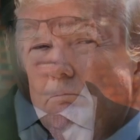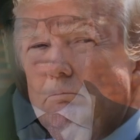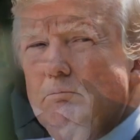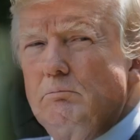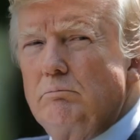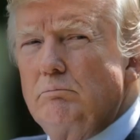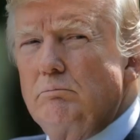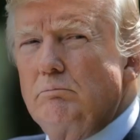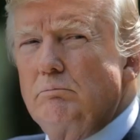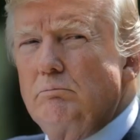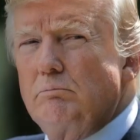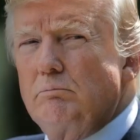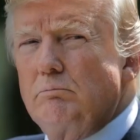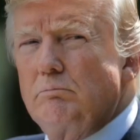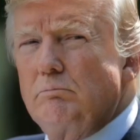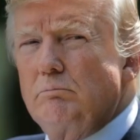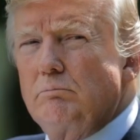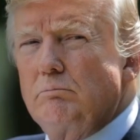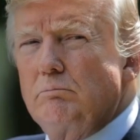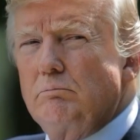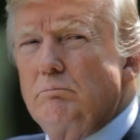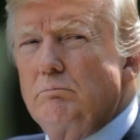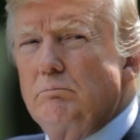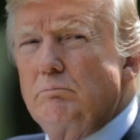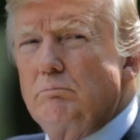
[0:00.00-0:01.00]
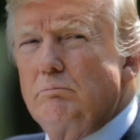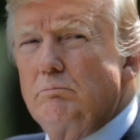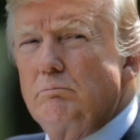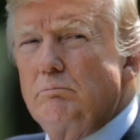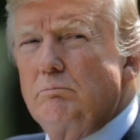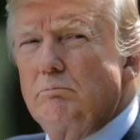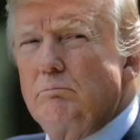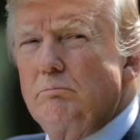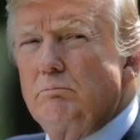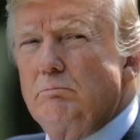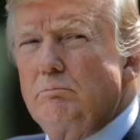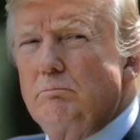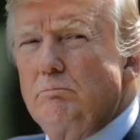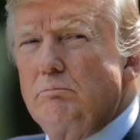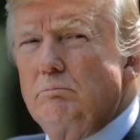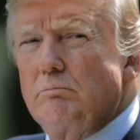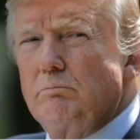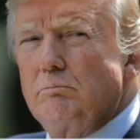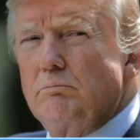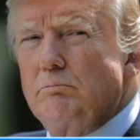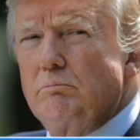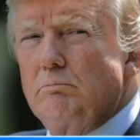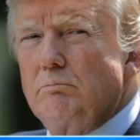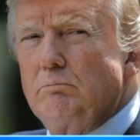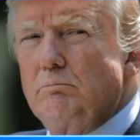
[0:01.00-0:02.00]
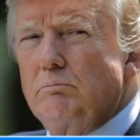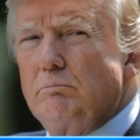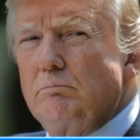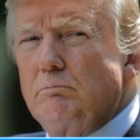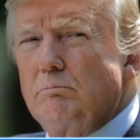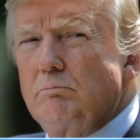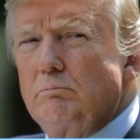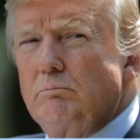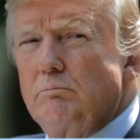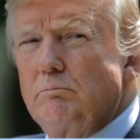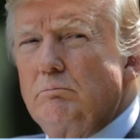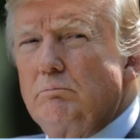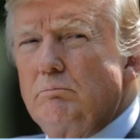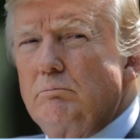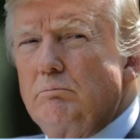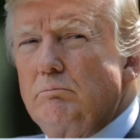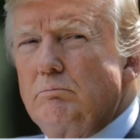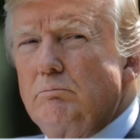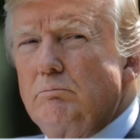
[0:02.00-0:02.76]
This person isn't speaking.